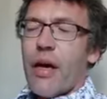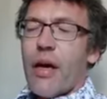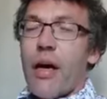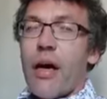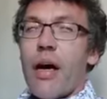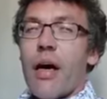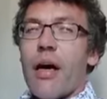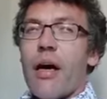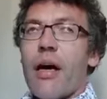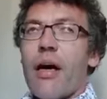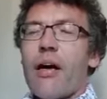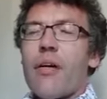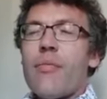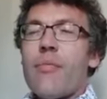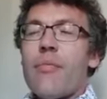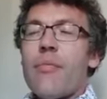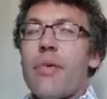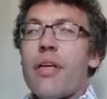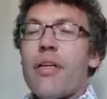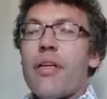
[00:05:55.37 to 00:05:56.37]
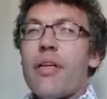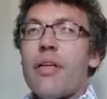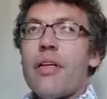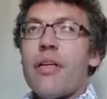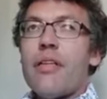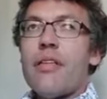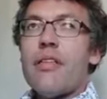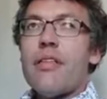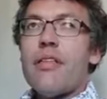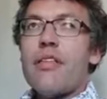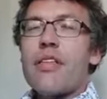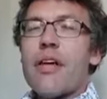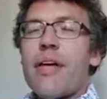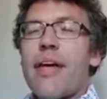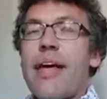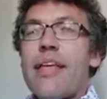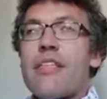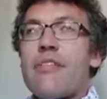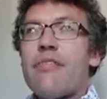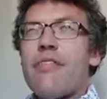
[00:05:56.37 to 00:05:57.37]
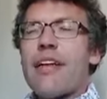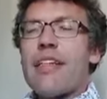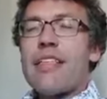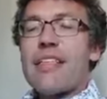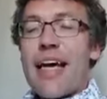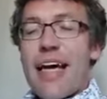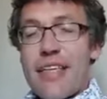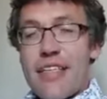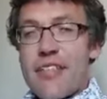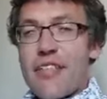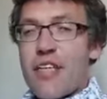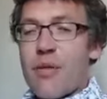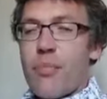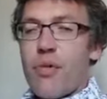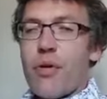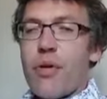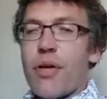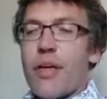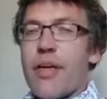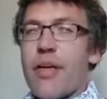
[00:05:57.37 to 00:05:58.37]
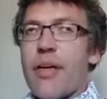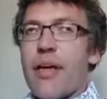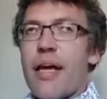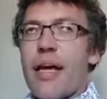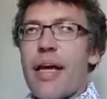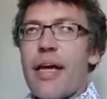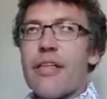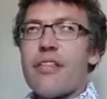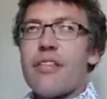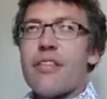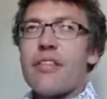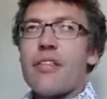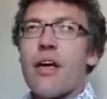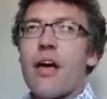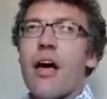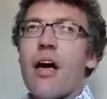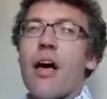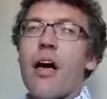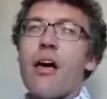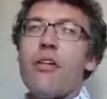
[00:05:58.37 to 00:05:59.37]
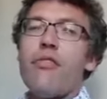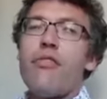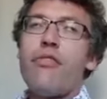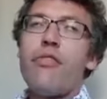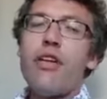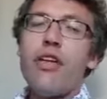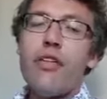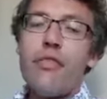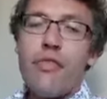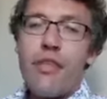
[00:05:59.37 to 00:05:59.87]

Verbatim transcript: Um, so it's a fantastic book. It's uh, full of